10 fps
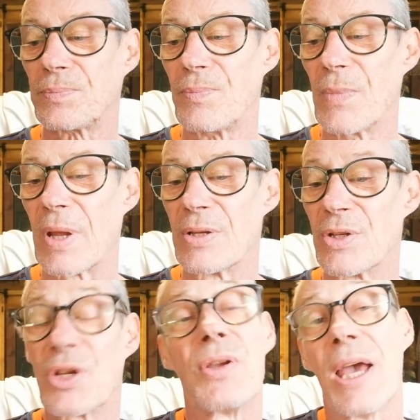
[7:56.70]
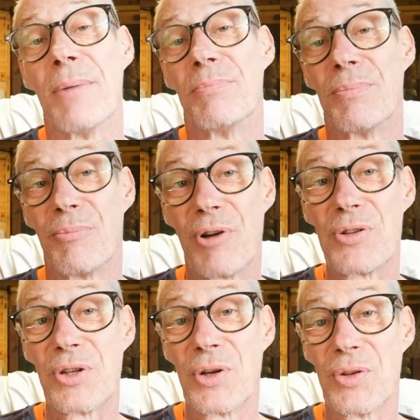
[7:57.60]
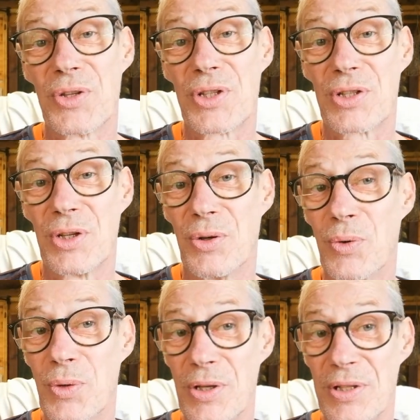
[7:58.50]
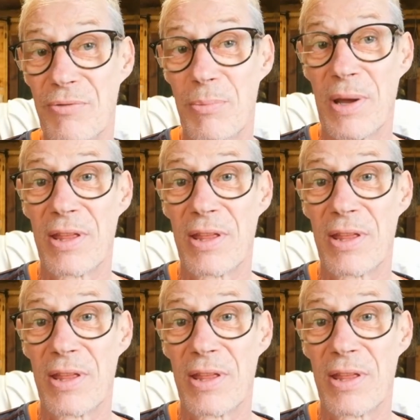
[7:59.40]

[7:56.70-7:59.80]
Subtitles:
So yeah, pros and cons to all those different methods.